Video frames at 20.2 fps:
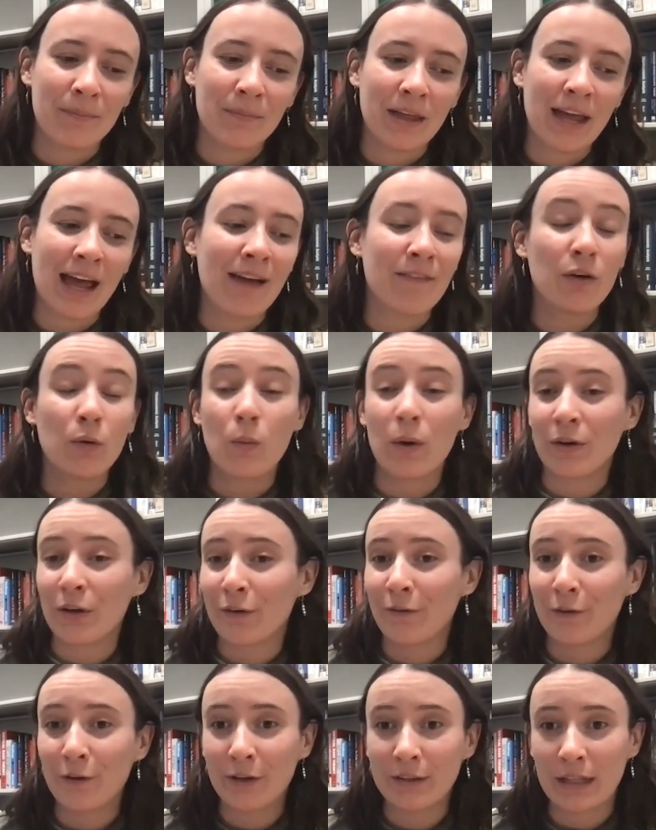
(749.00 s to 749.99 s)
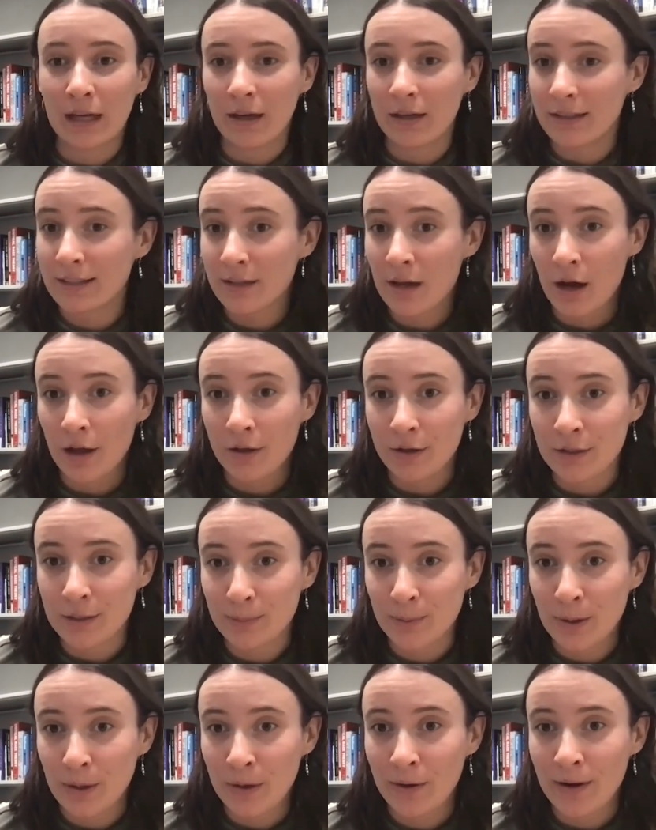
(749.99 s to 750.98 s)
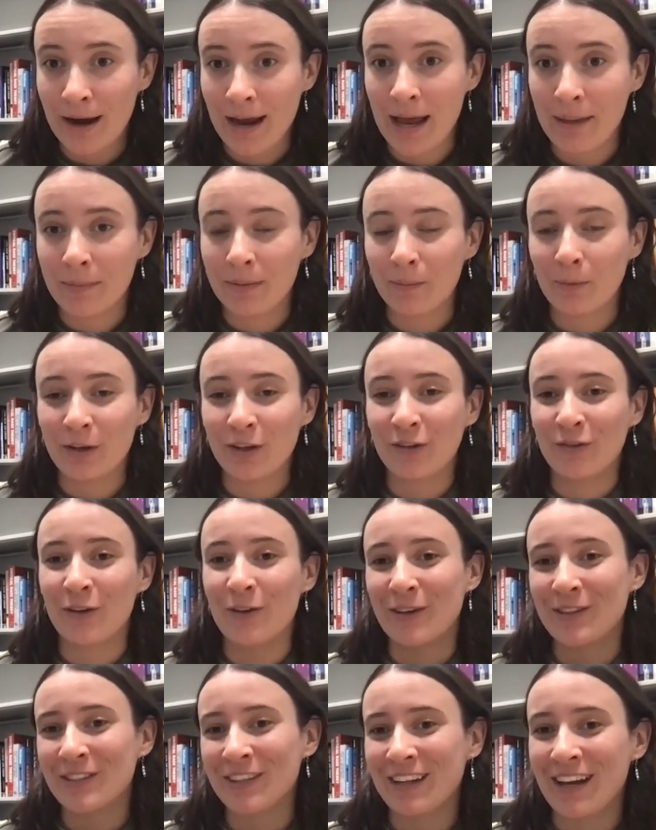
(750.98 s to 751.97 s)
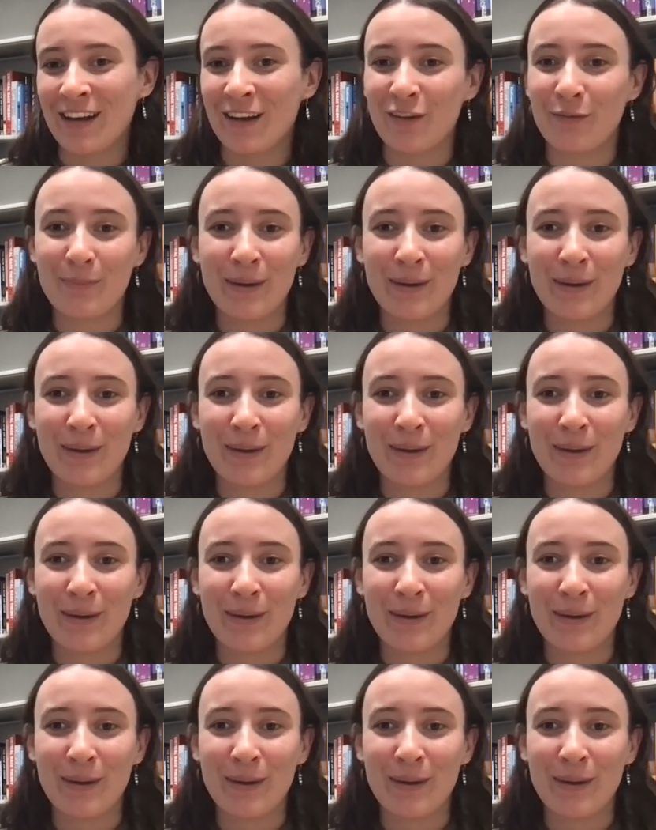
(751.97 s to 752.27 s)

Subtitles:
They have a wonderful Young Scholars program in which folks are kind of